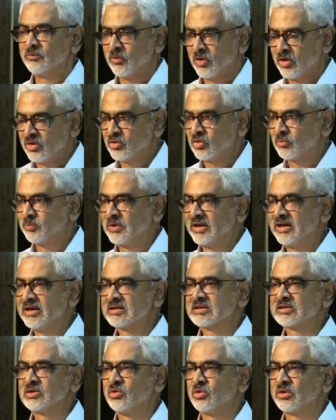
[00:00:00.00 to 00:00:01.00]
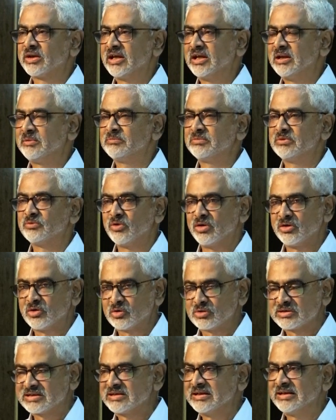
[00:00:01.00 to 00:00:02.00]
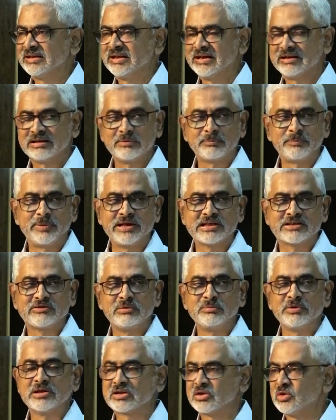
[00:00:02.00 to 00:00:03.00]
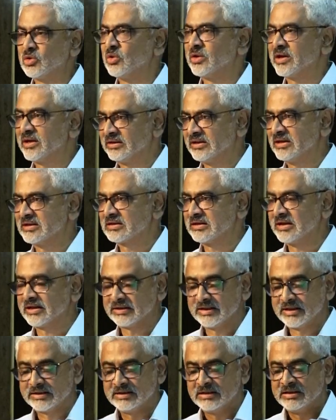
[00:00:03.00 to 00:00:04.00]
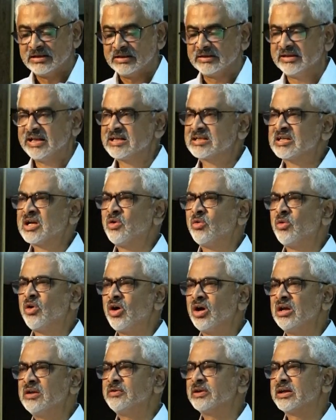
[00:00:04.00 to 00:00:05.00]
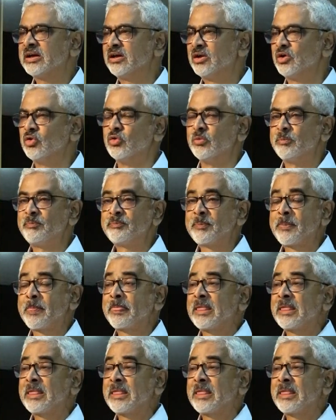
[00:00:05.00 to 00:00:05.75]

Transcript: want to play a slow game, want to say that the pace will be slower and things like that. That's how all you can do.